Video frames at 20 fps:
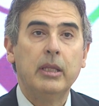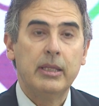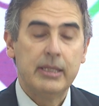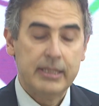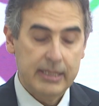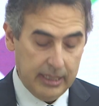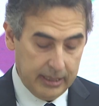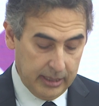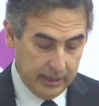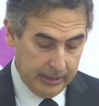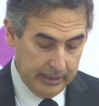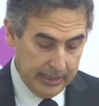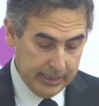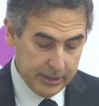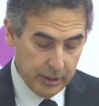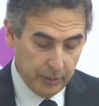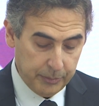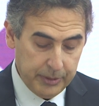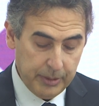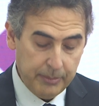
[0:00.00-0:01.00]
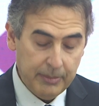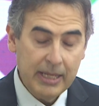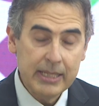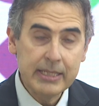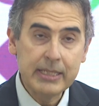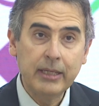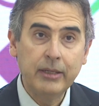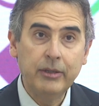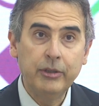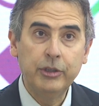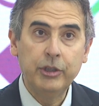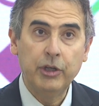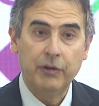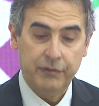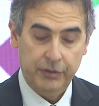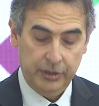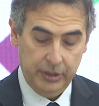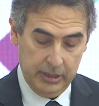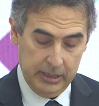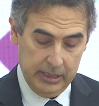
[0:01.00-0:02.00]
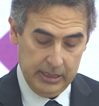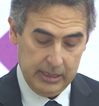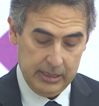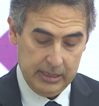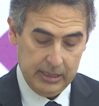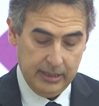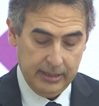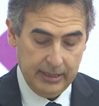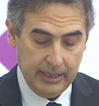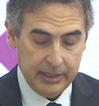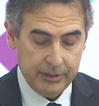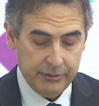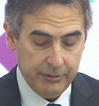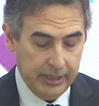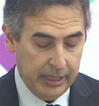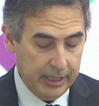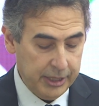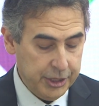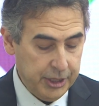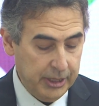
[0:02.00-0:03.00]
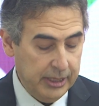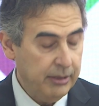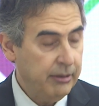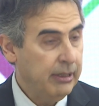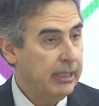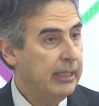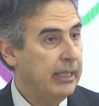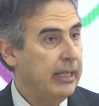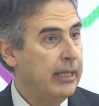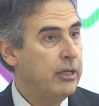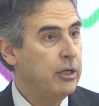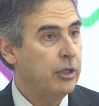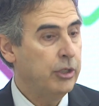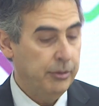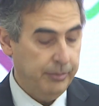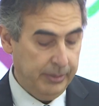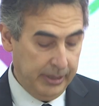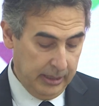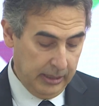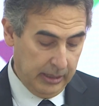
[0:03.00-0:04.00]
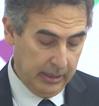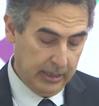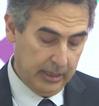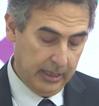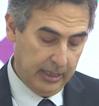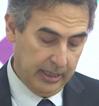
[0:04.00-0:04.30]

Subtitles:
Second is optimizing good governance, then re-engineering the economy,